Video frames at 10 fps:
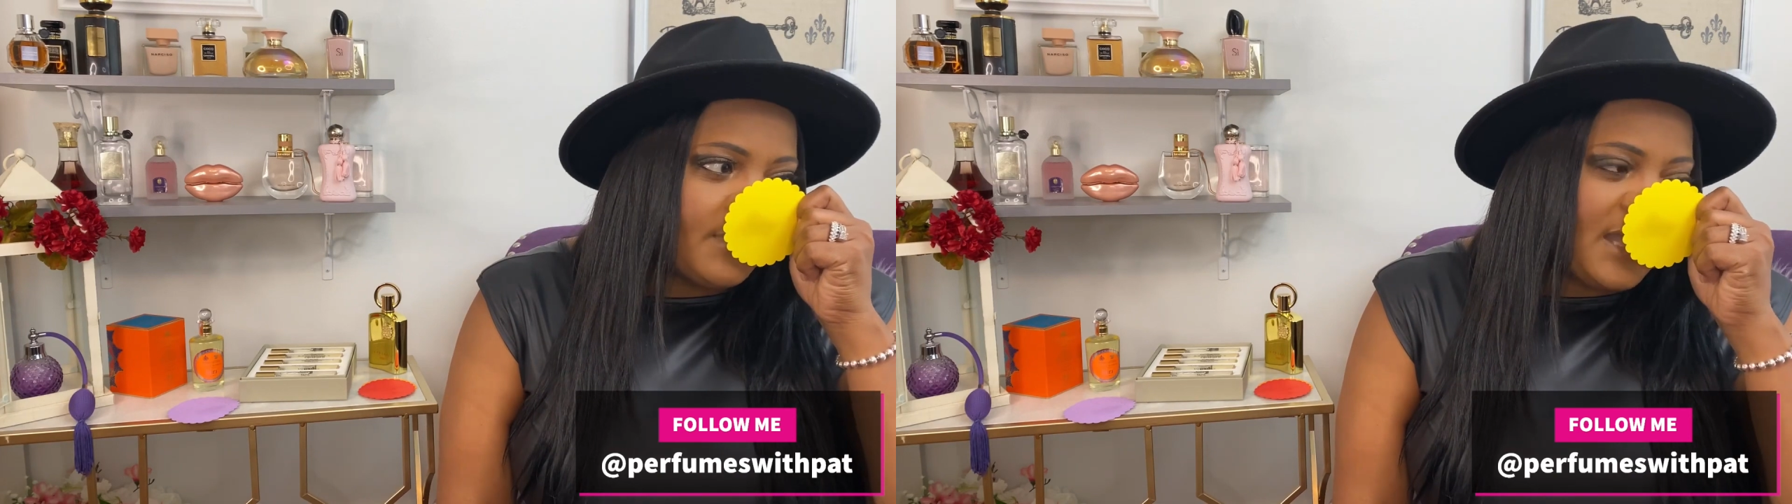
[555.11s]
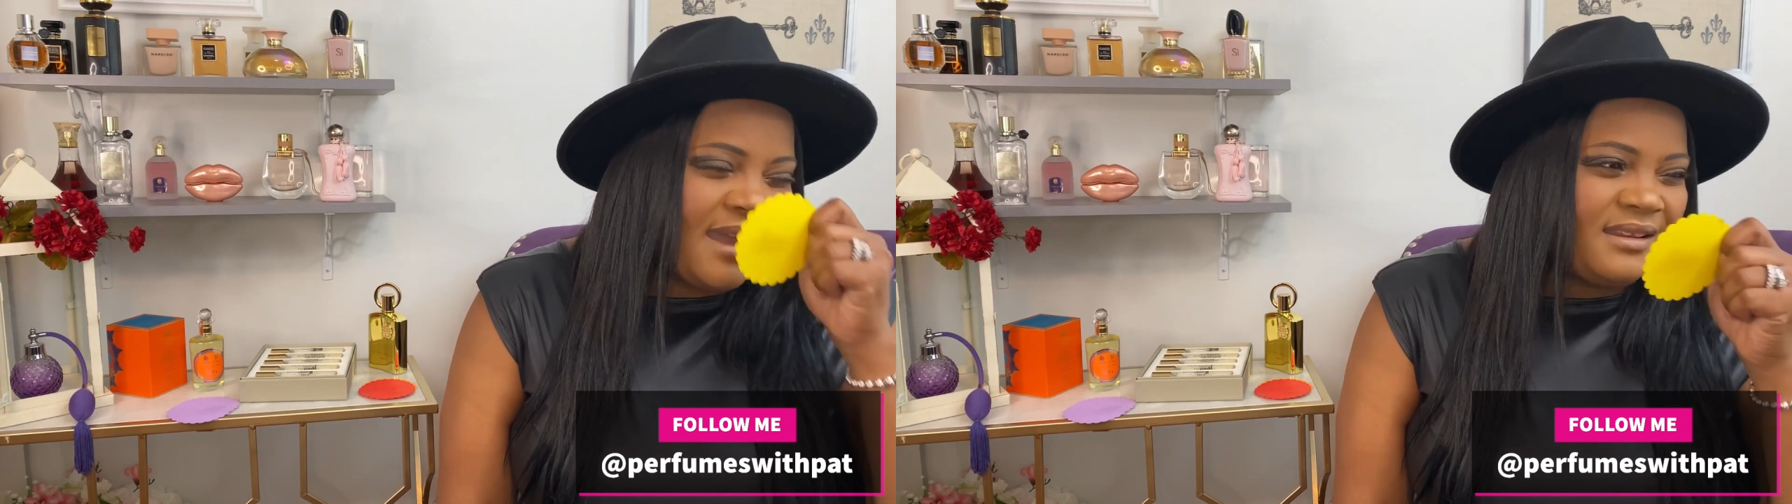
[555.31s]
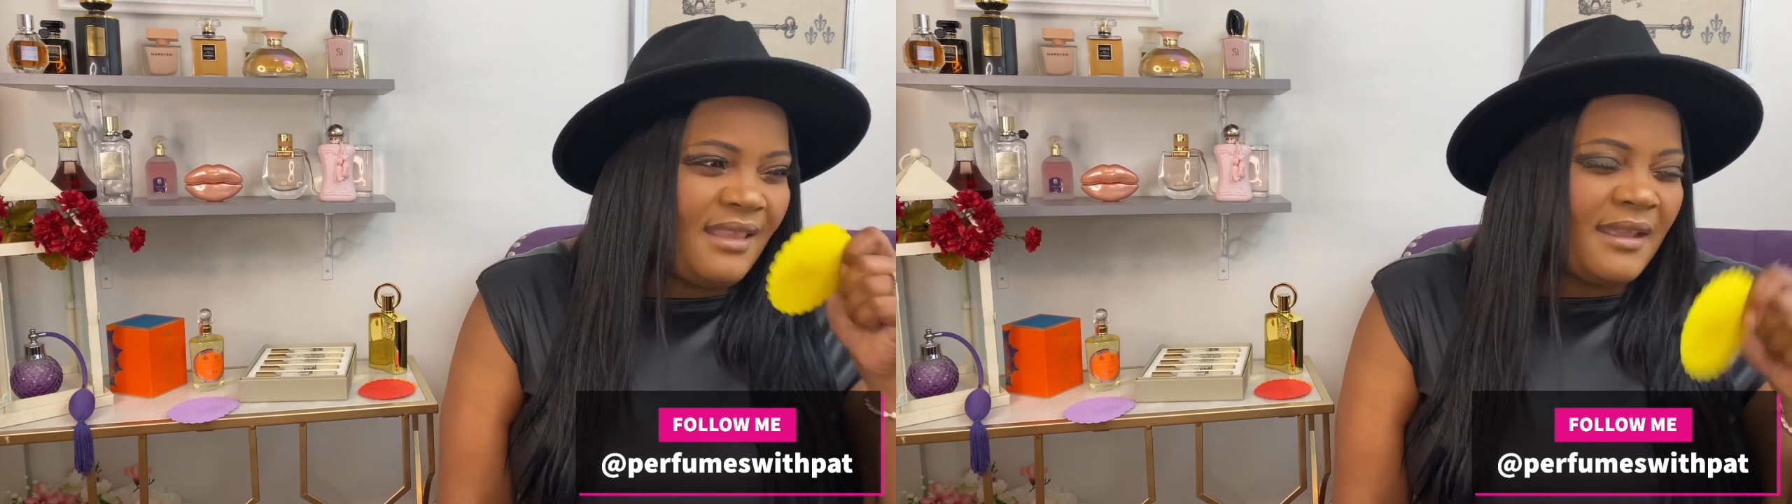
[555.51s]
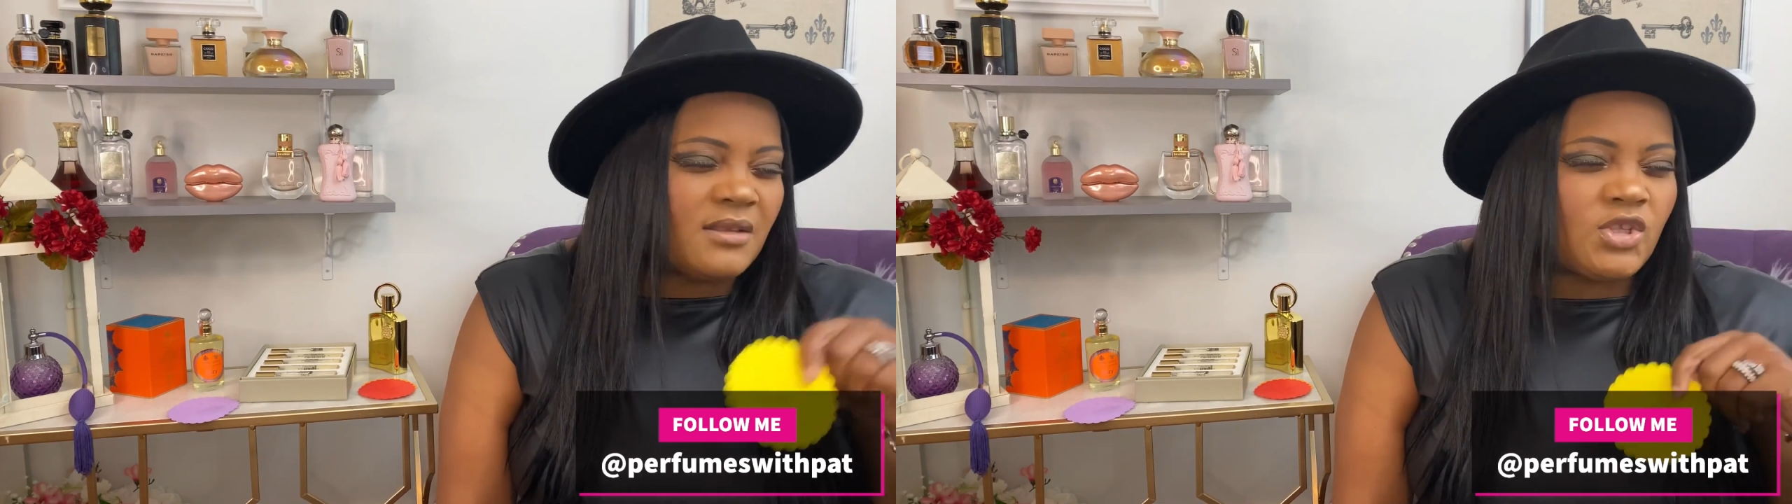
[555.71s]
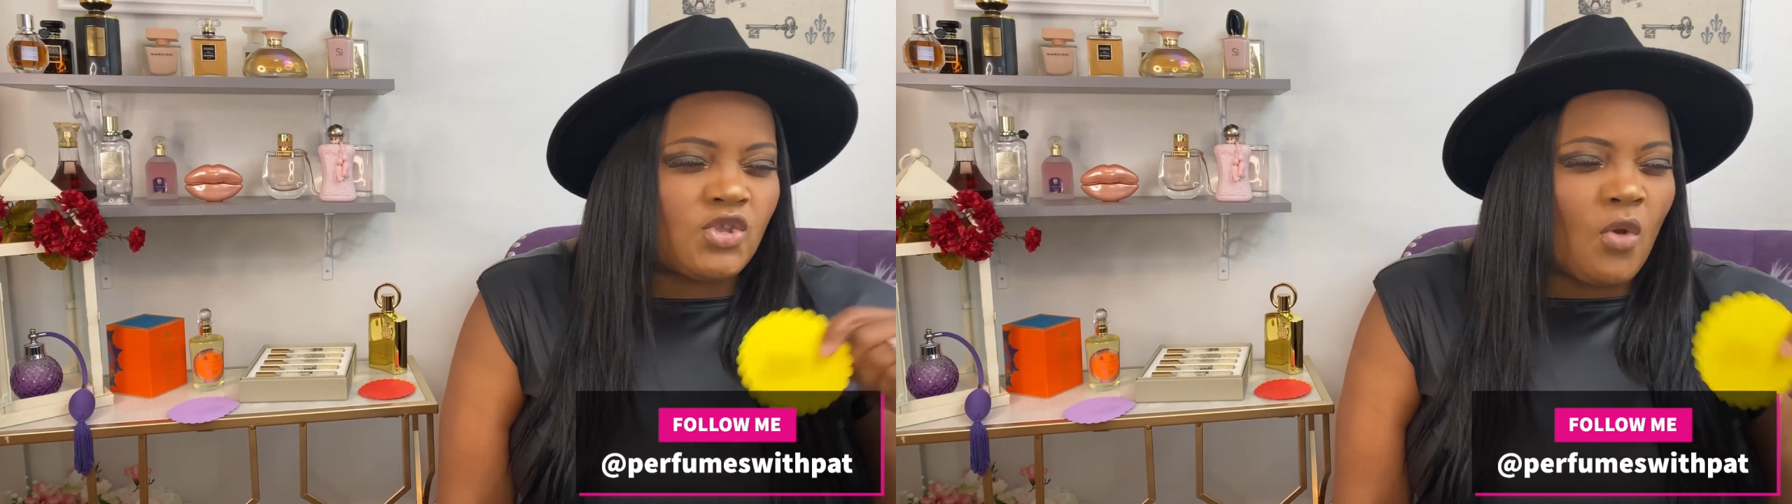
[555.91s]
Kind of like a
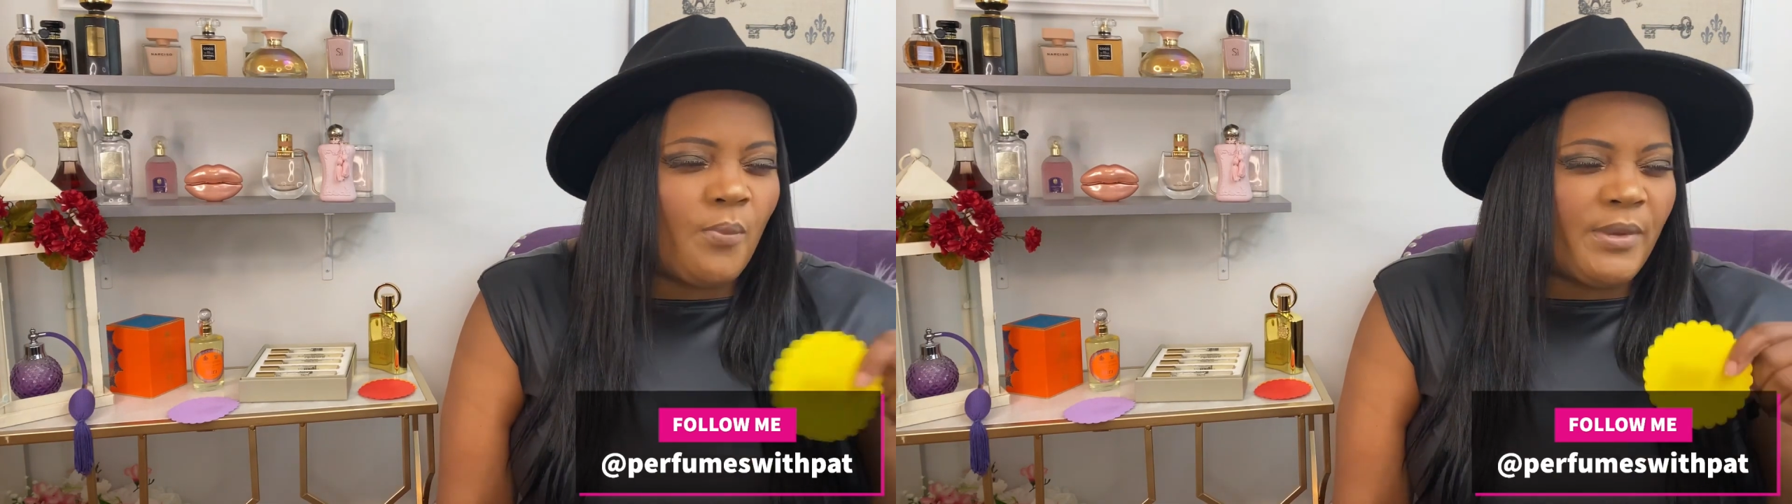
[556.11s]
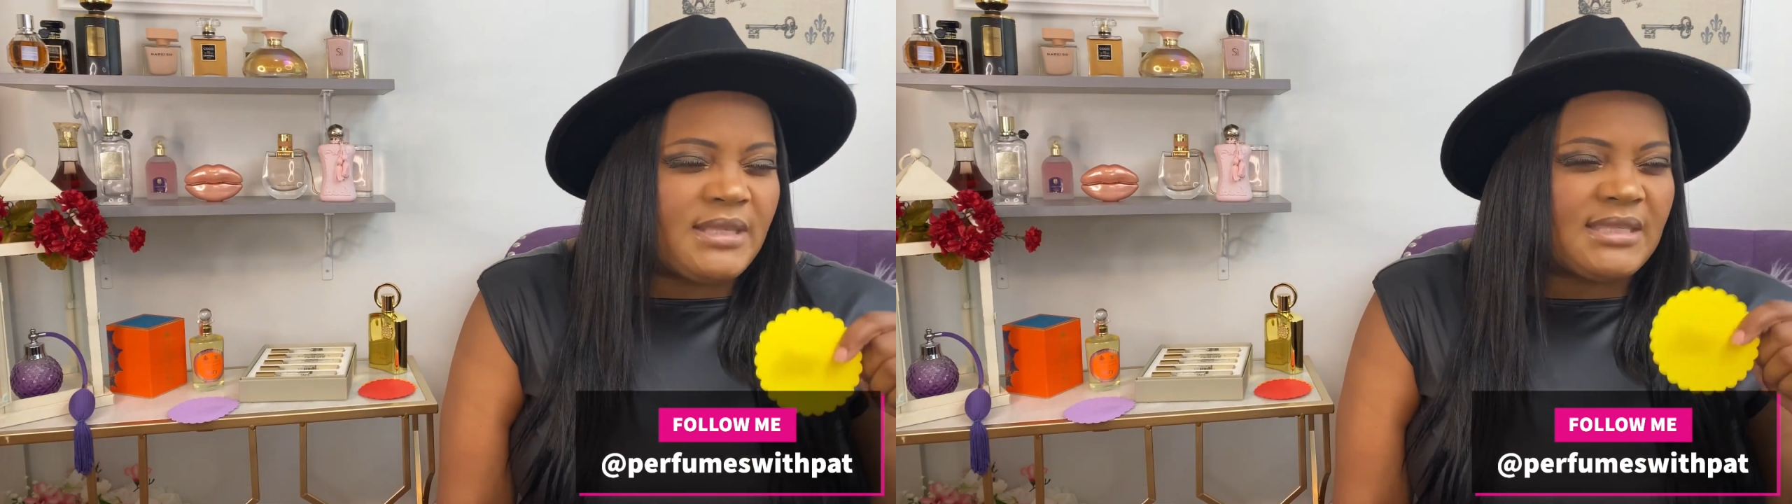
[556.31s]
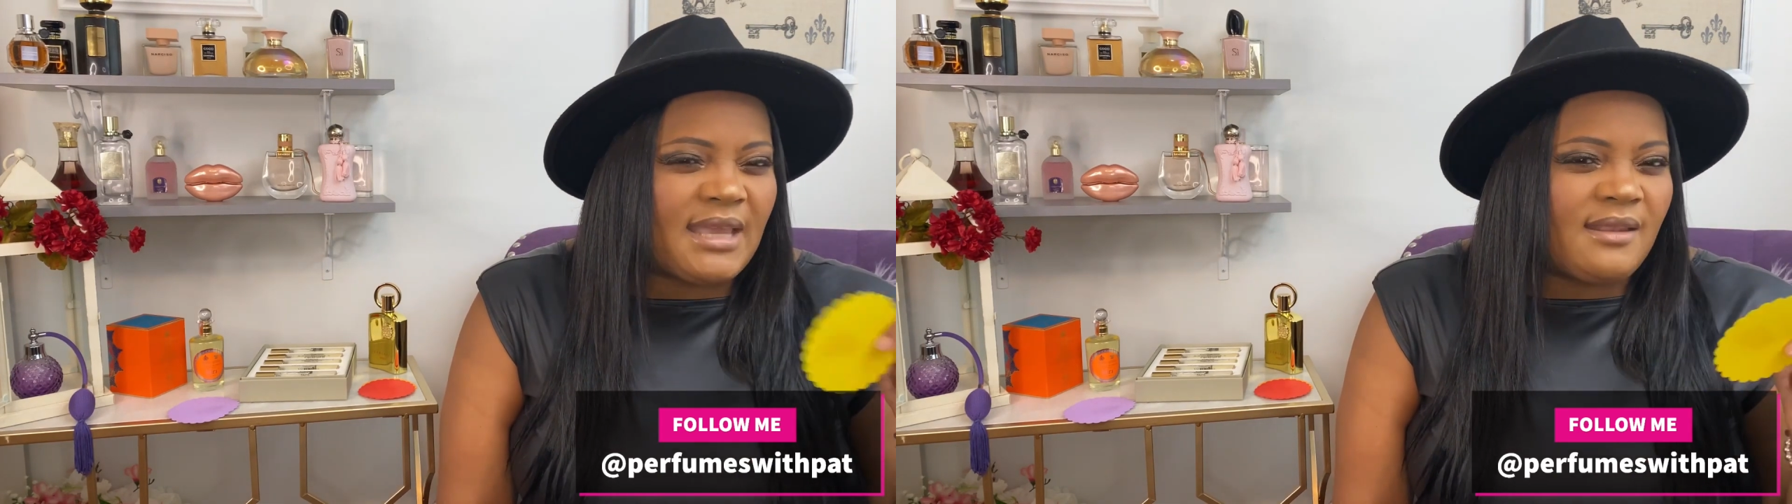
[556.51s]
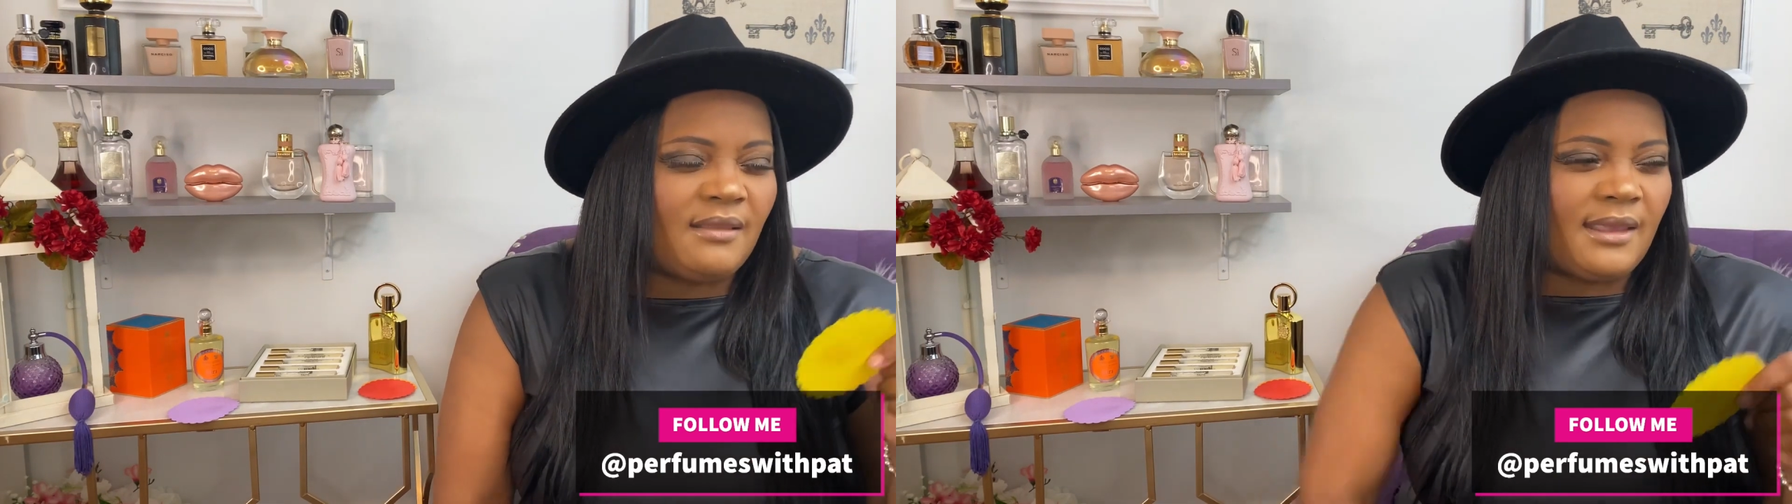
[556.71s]
soapy scent.